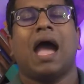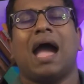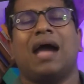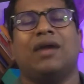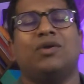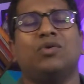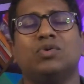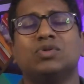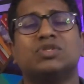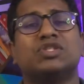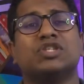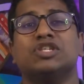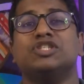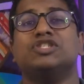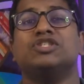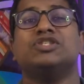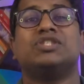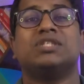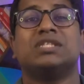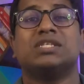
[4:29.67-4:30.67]
And also
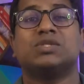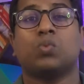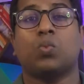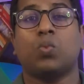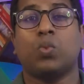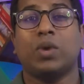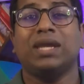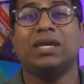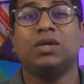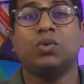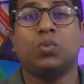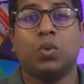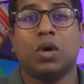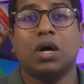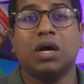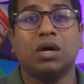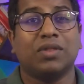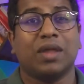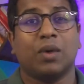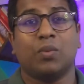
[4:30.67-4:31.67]
due to this weird
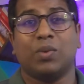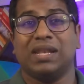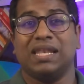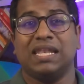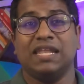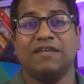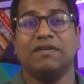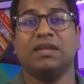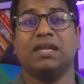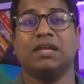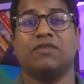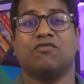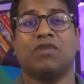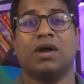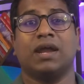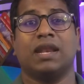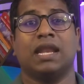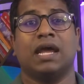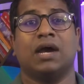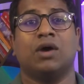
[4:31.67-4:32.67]
world that we're living in
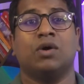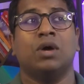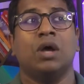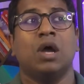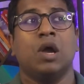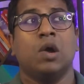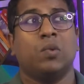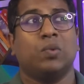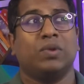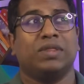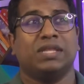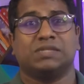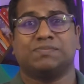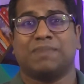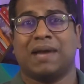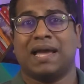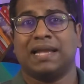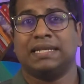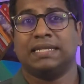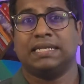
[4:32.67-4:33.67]
right now with this
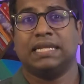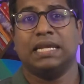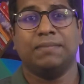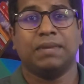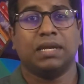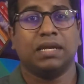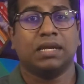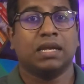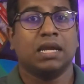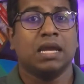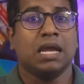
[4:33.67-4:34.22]
pandemic,